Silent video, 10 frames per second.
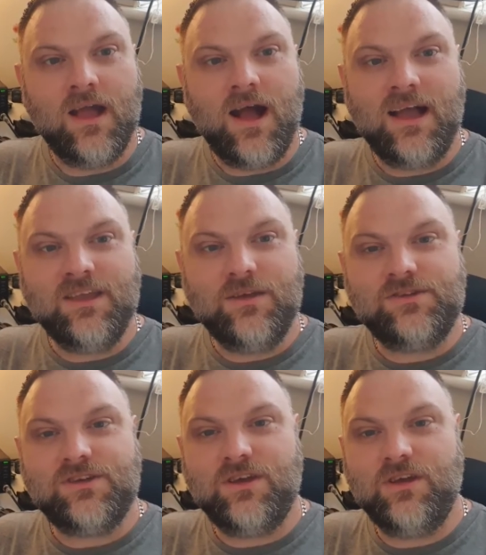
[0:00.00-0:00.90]
Hi
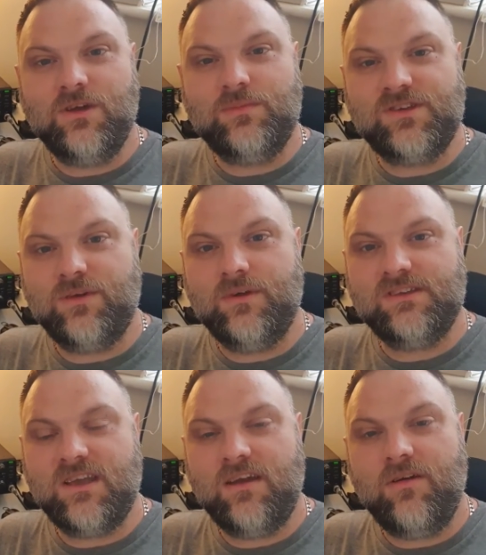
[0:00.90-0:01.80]
YouTube,
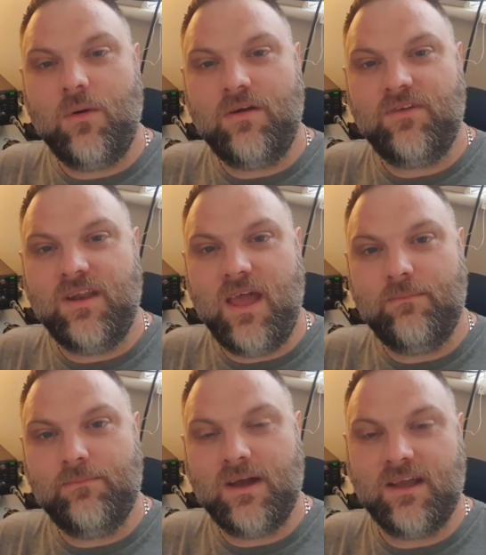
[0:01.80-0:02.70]

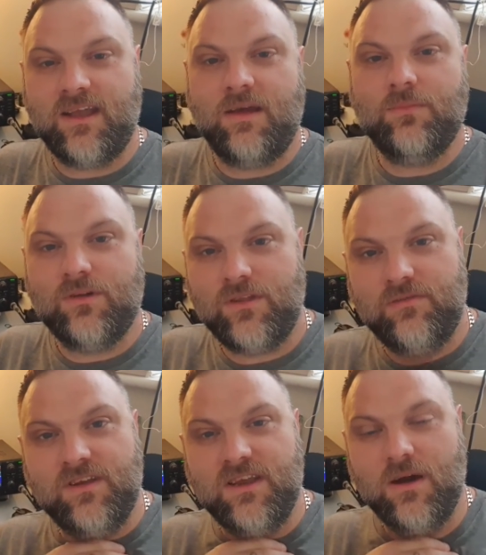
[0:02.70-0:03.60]
2E0FNM back again with
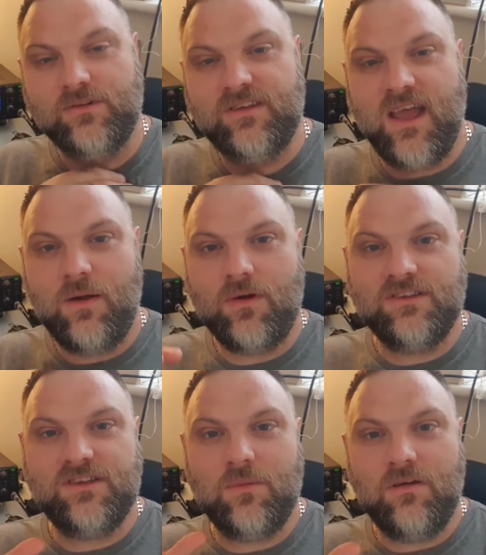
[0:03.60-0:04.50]
another video. Today I
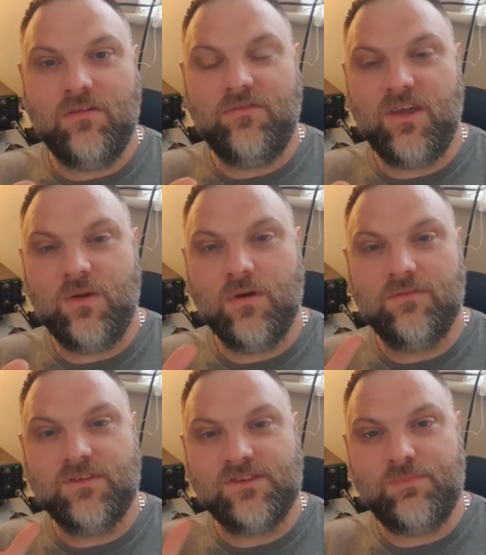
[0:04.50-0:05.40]
wanted to do a review
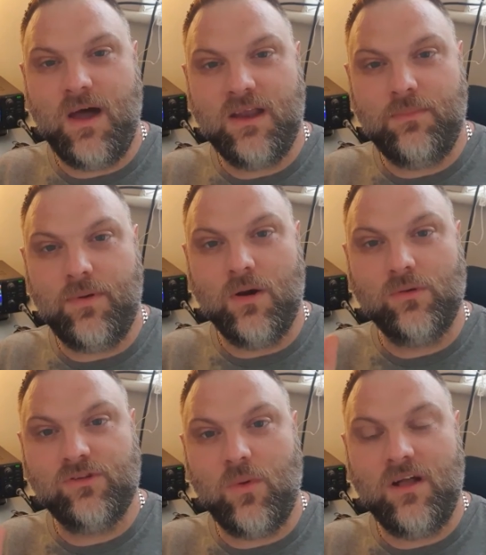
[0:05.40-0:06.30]
of the
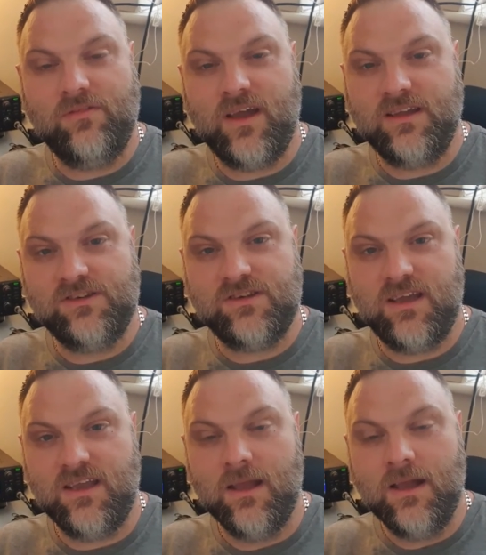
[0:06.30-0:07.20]
Spiderpole
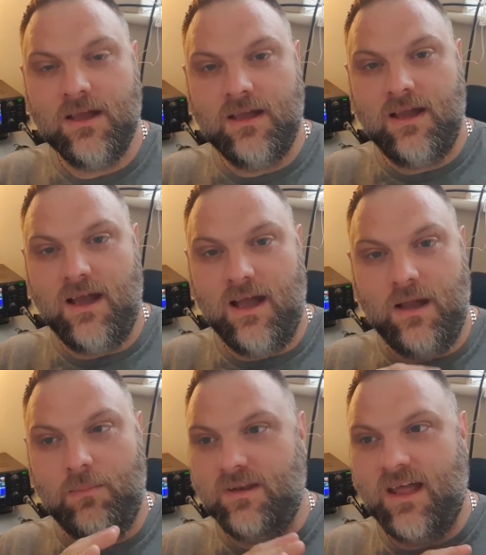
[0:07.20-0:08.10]
12HD.
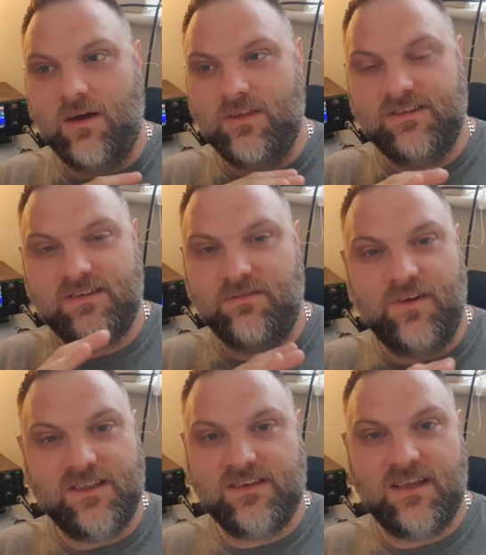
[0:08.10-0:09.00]
Um, now this is a
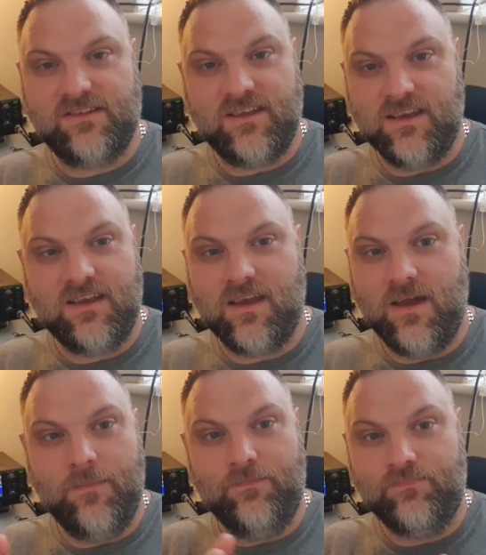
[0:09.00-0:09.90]
fantastic
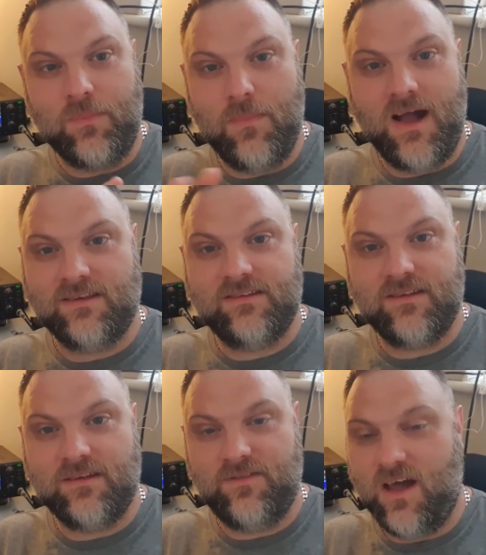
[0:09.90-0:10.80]
um,
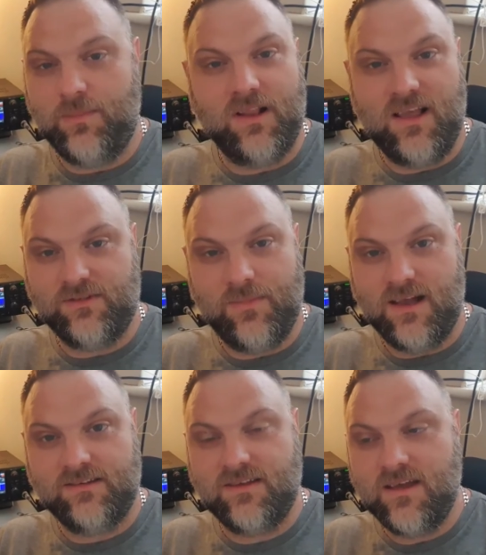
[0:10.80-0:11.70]
mast, fiberglass
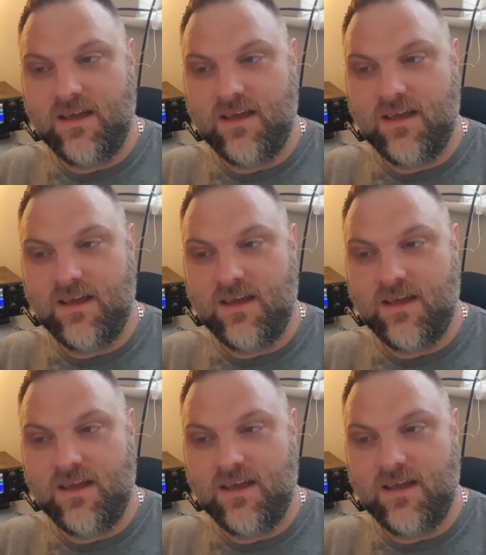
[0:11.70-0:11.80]
mast.